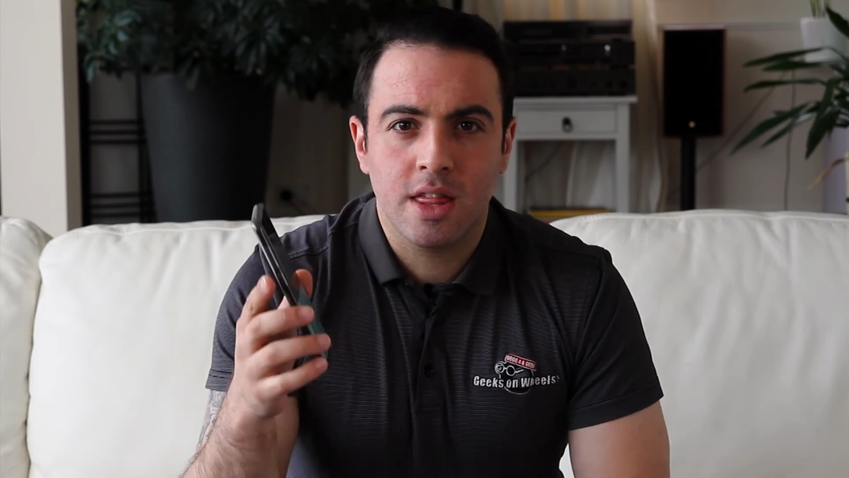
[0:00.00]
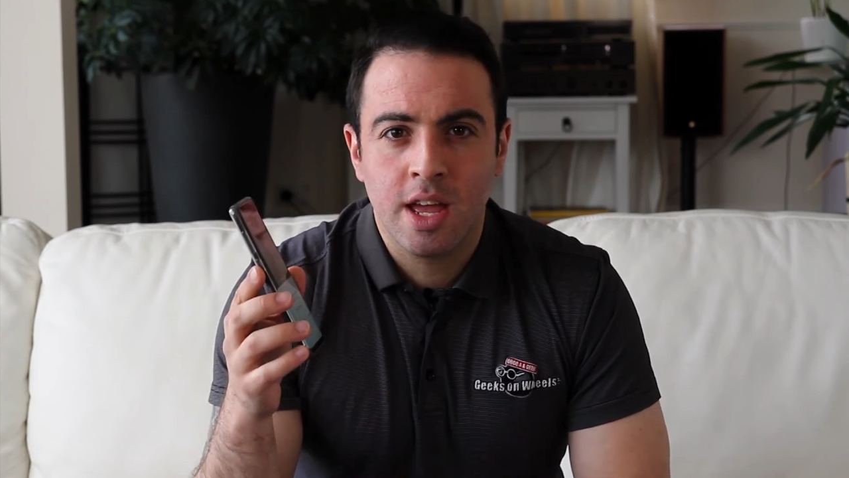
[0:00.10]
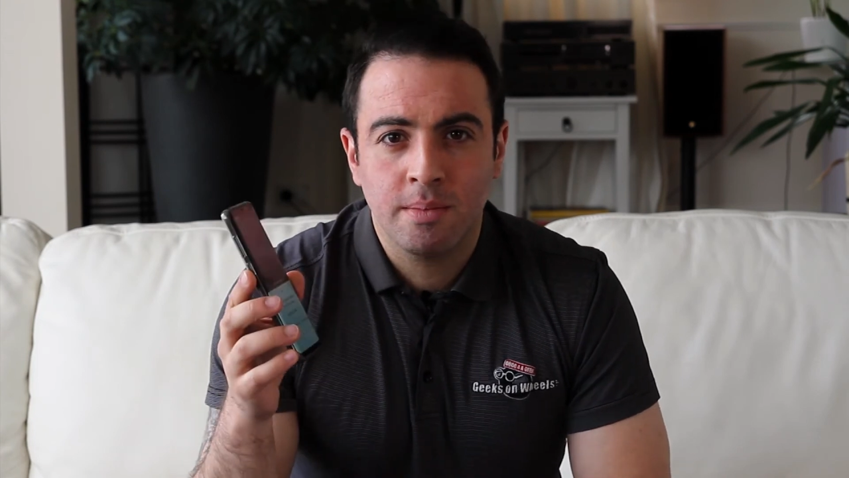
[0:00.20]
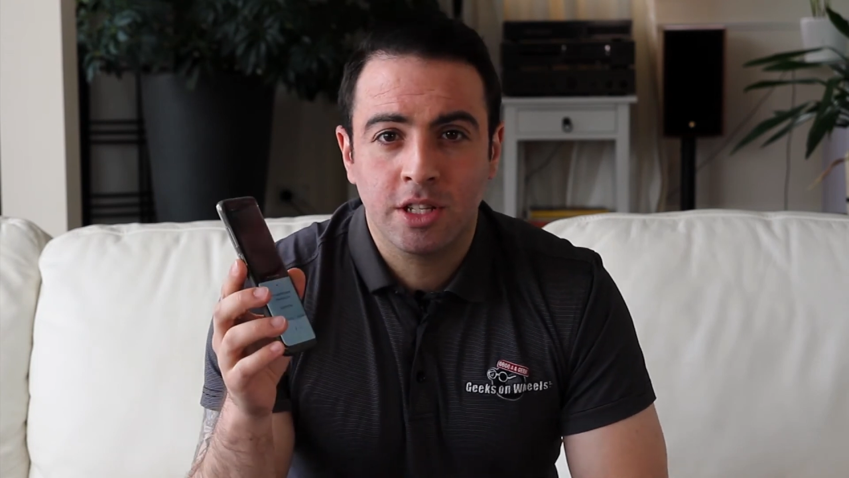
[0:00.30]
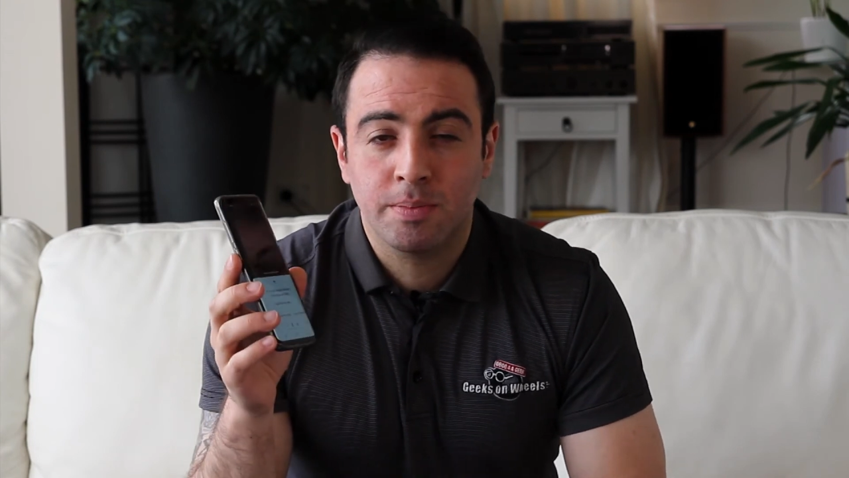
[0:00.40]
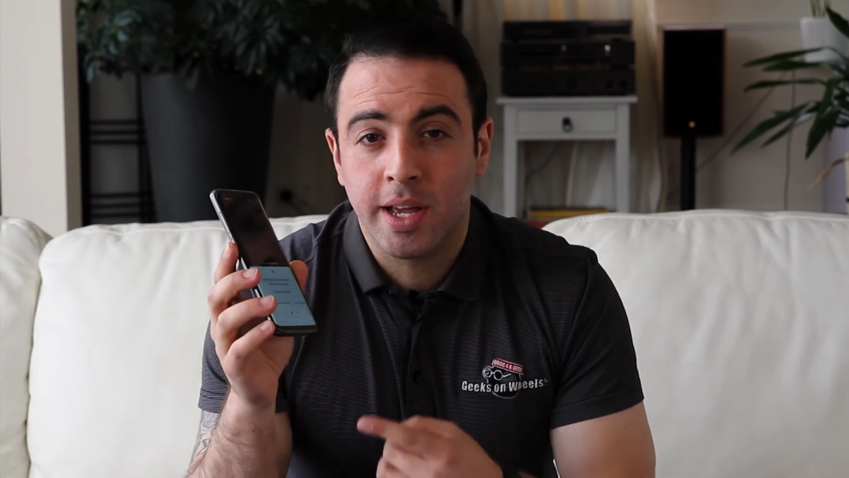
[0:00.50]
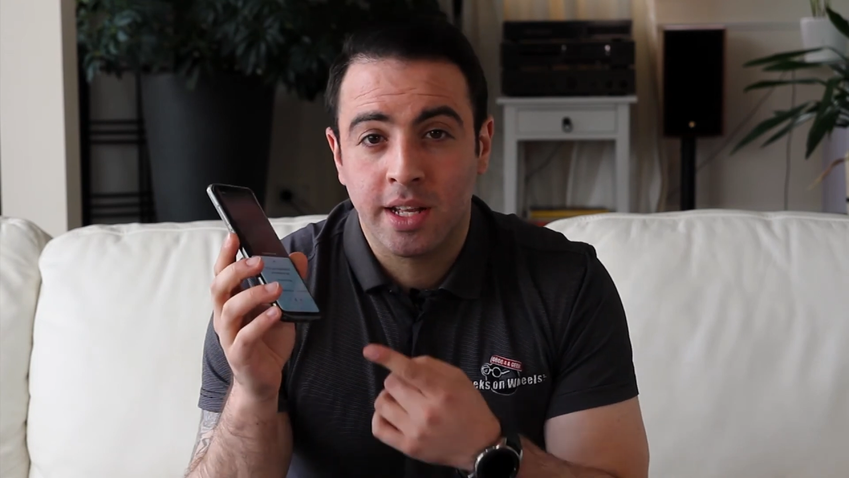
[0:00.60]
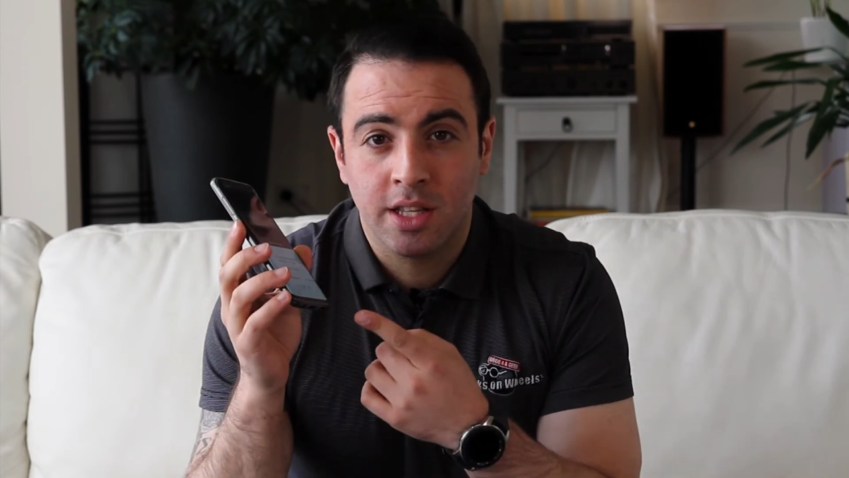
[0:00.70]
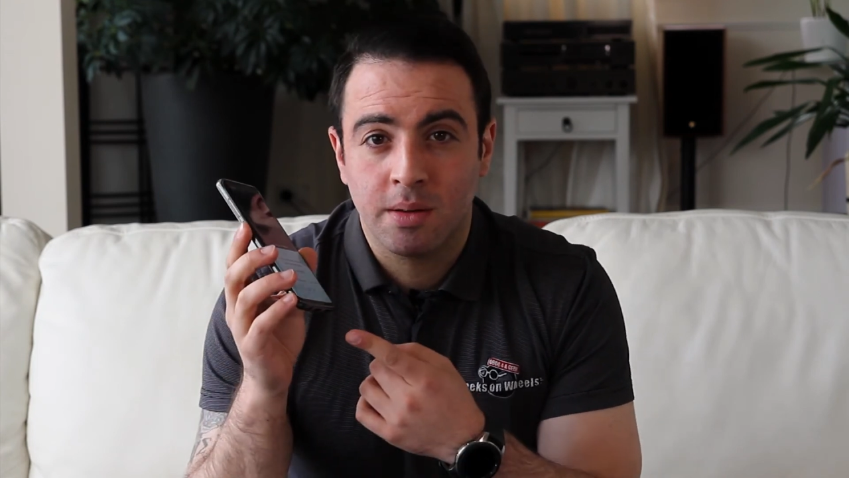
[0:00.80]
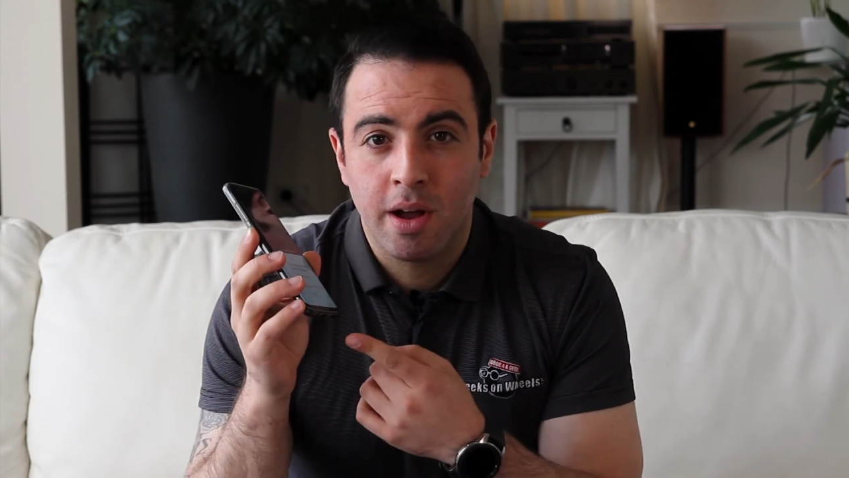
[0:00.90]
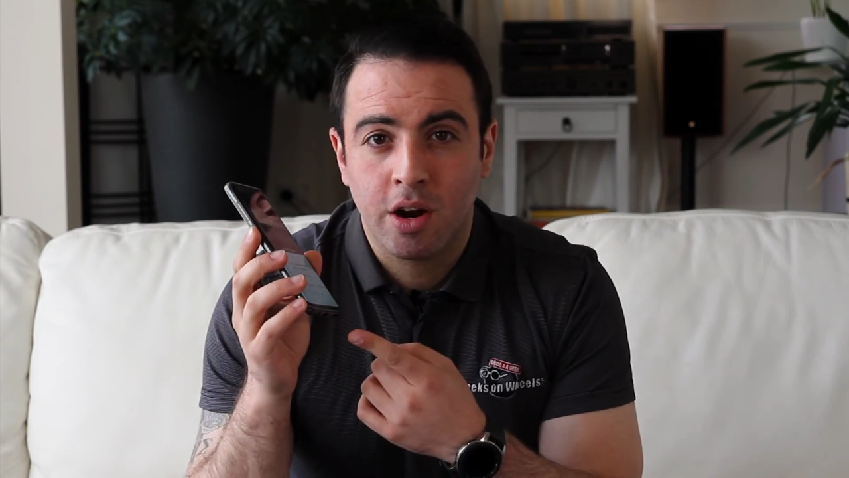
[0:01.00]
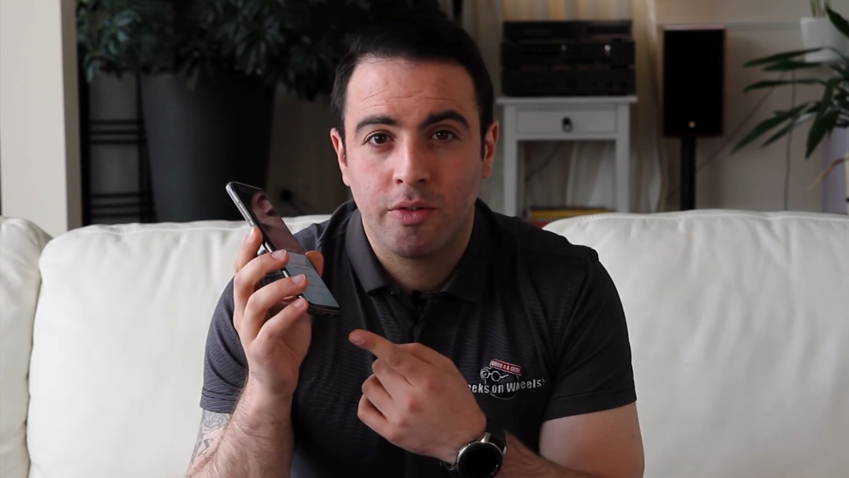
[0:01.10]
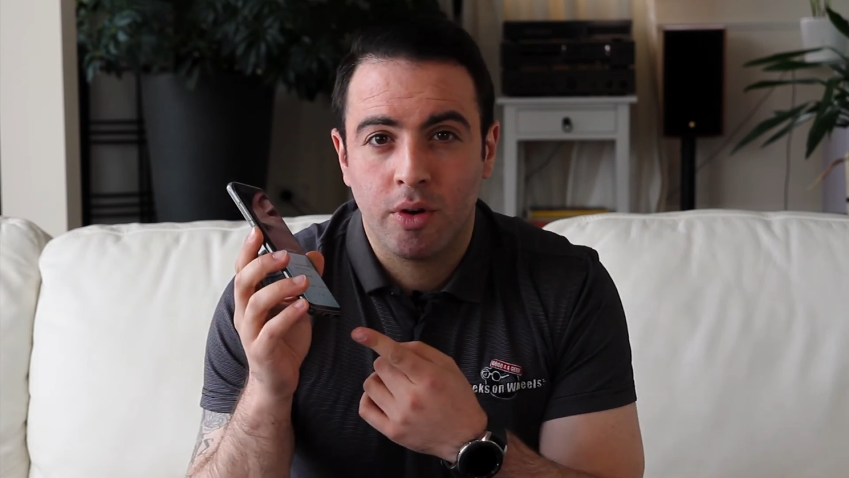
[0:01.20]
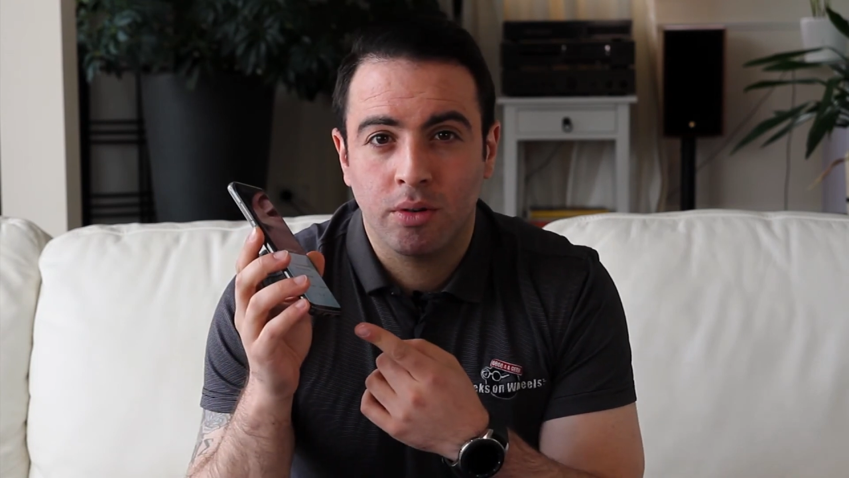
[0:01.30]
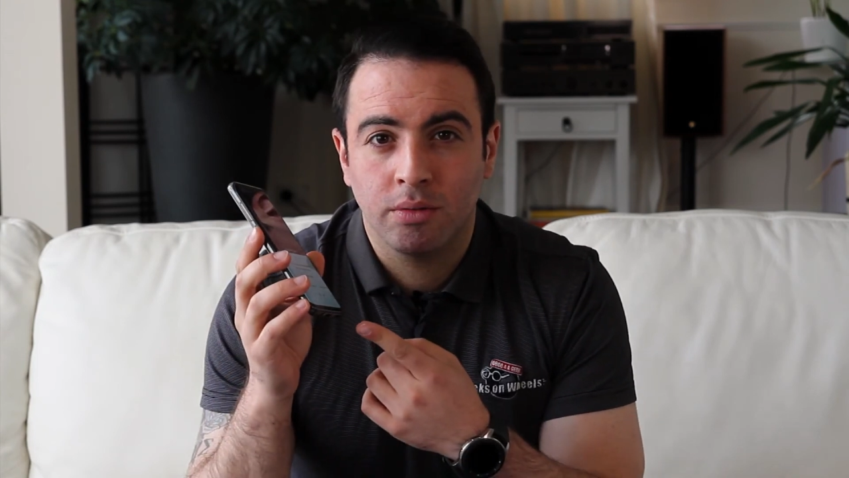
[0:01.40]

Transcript: them to speak into the microphone.